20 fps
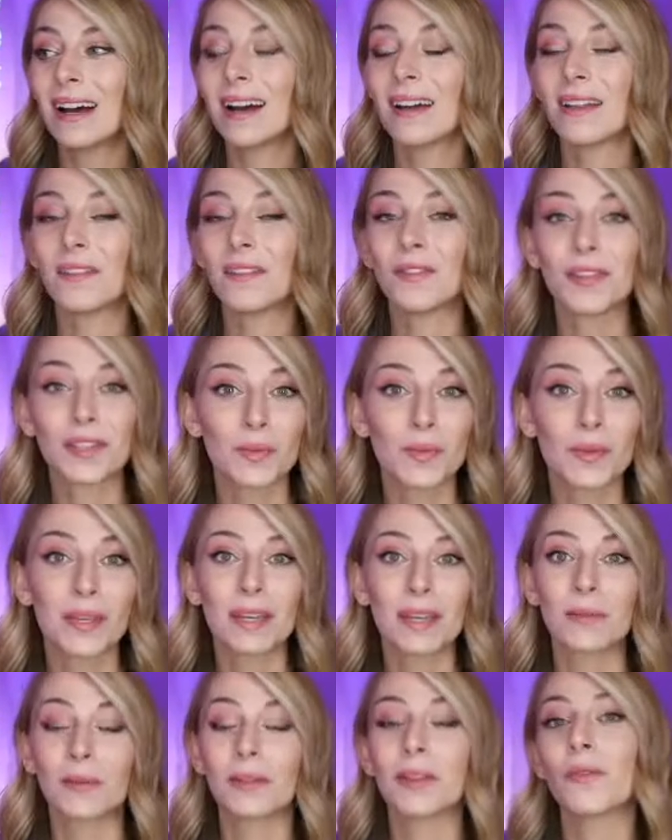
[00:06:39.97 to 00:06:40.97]
this
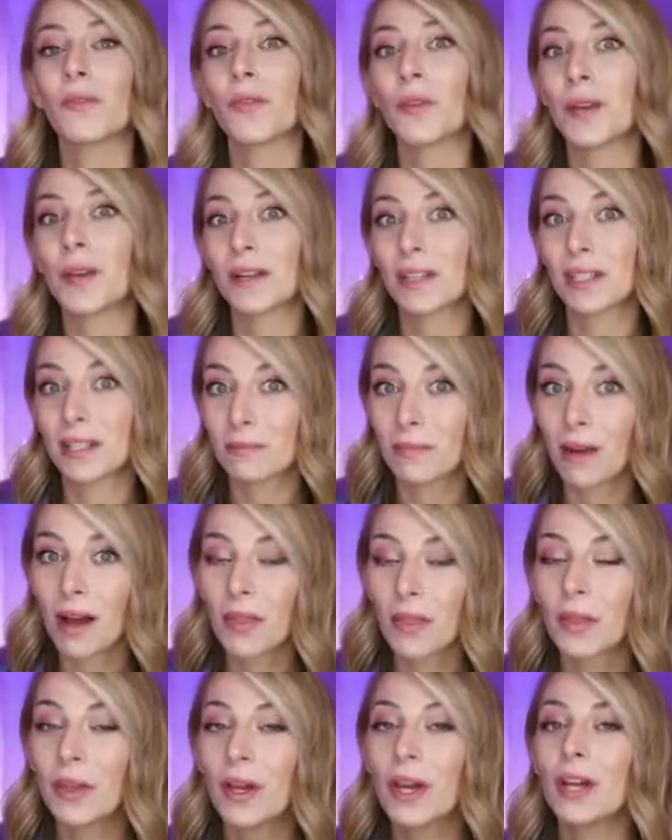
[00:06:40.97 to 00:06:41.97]
week, really for the next
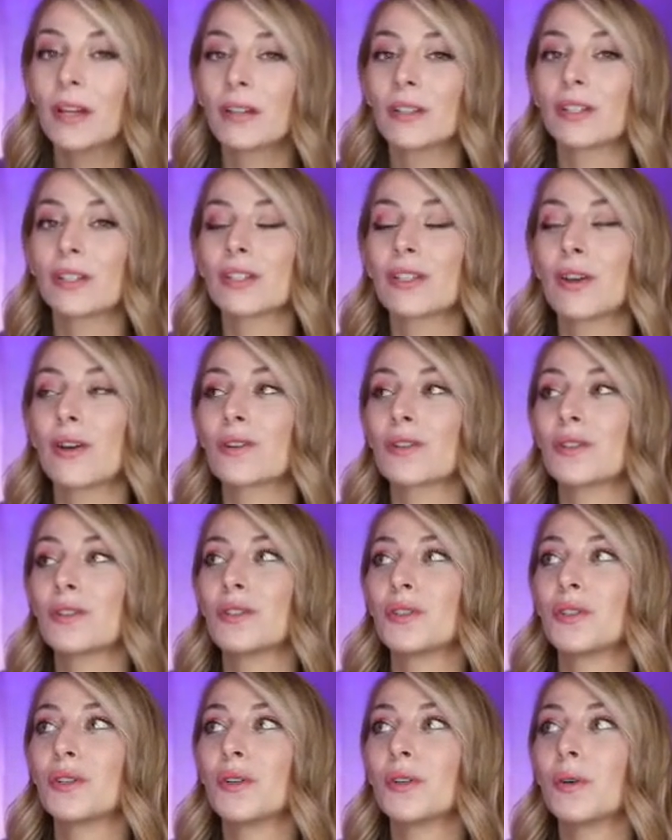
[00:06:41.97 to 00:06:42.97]
month, to start
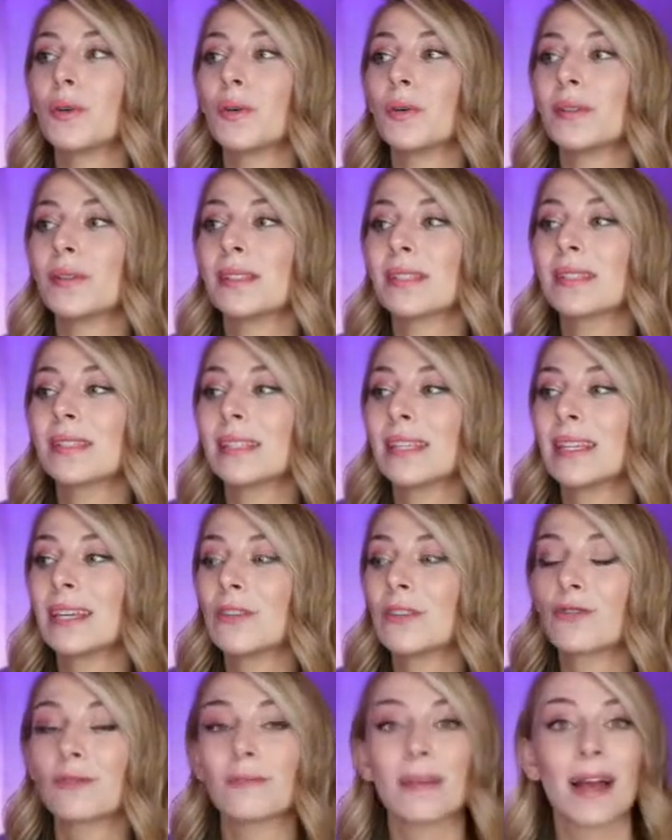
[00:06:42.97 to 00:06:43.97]
to
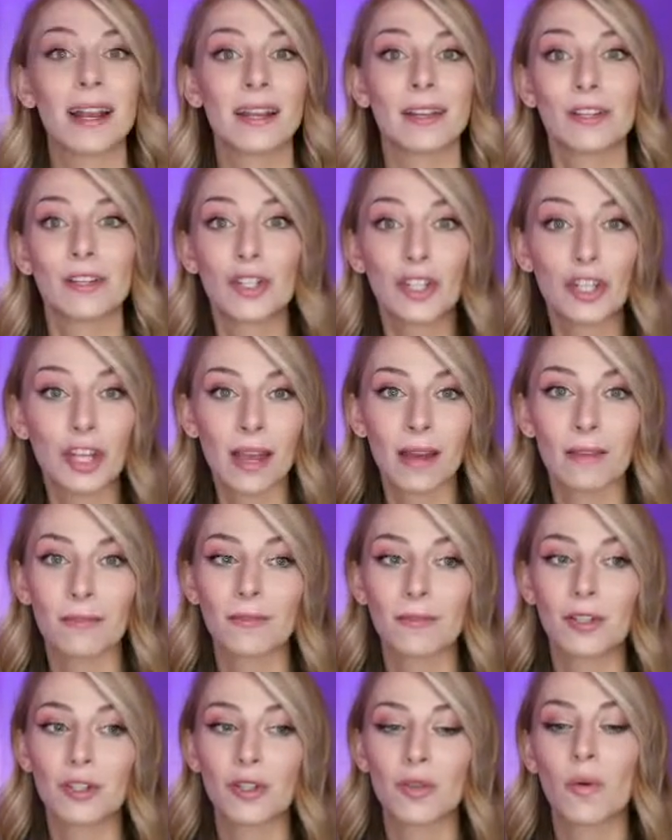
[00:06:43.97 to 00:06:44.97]
see dramatic
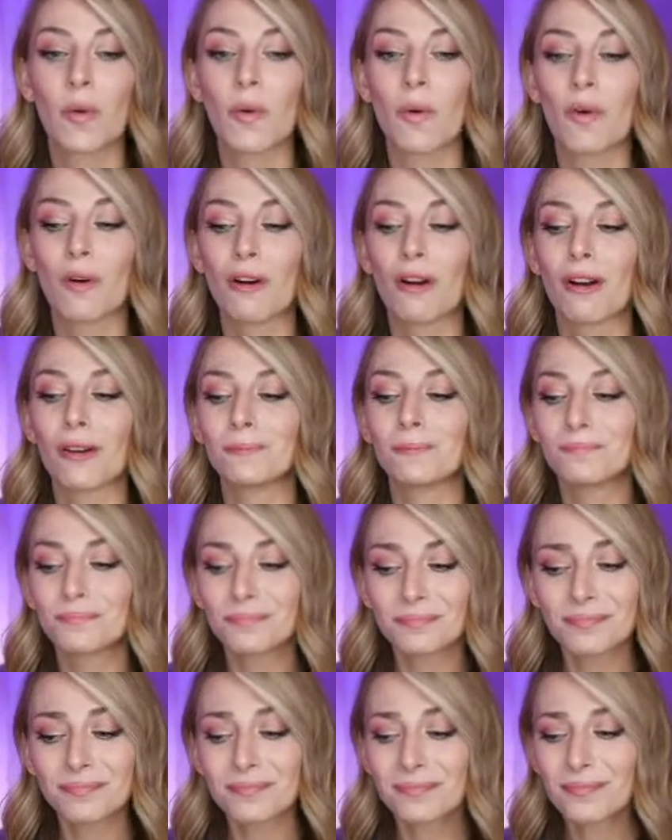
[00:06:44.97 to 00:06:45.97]
shifts or
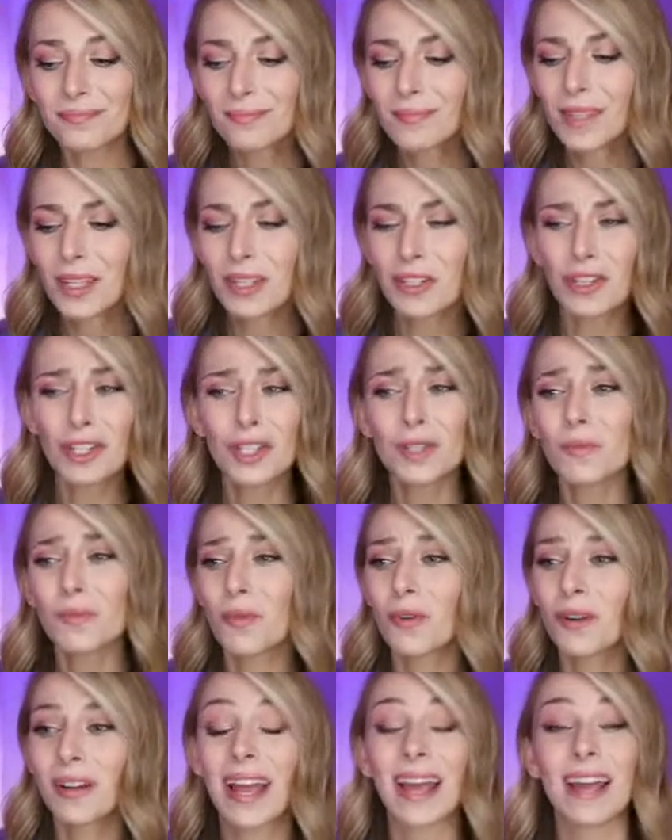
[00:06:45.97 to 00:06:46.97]
just
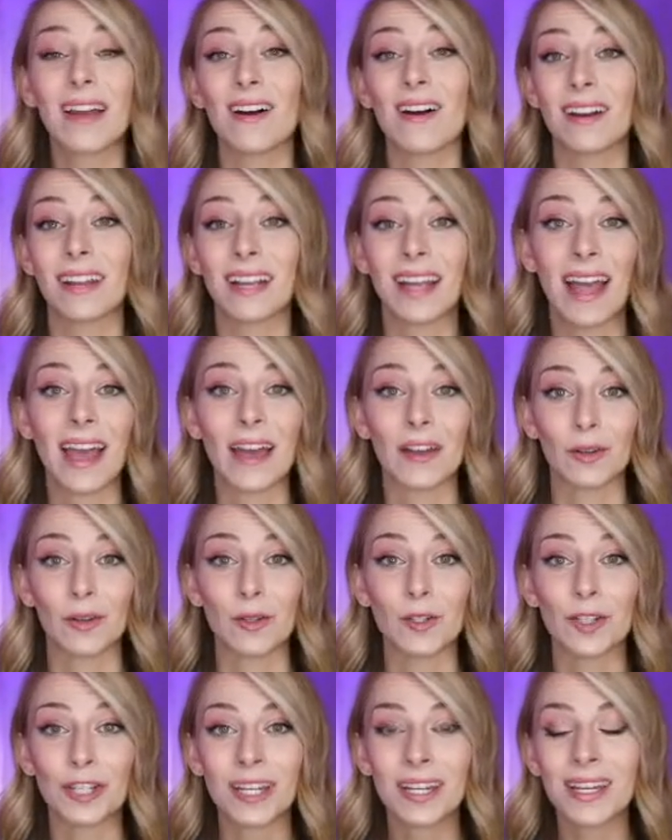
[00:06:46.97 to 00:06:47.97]
more chaotic
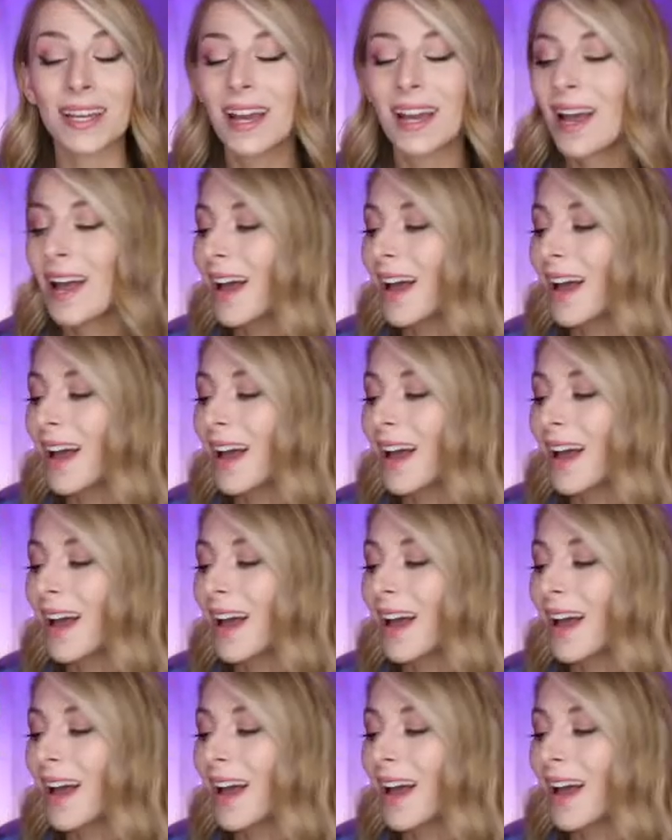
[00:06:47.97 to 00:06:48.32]
energy.